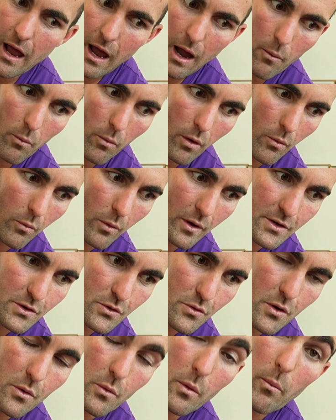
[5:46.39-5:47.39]
And what we're
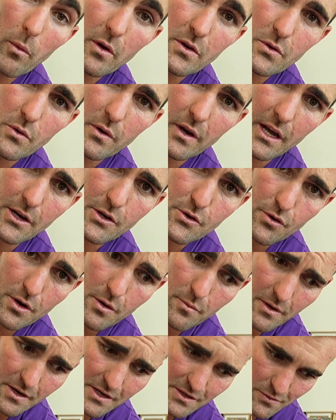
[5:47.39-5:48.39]
doing when we're doing our
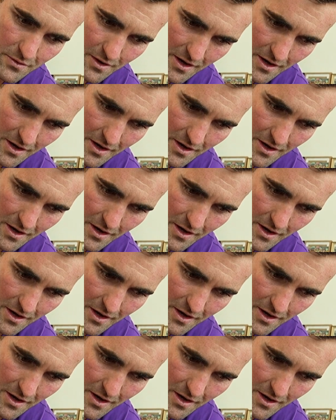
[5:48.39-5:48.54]
treatment is we're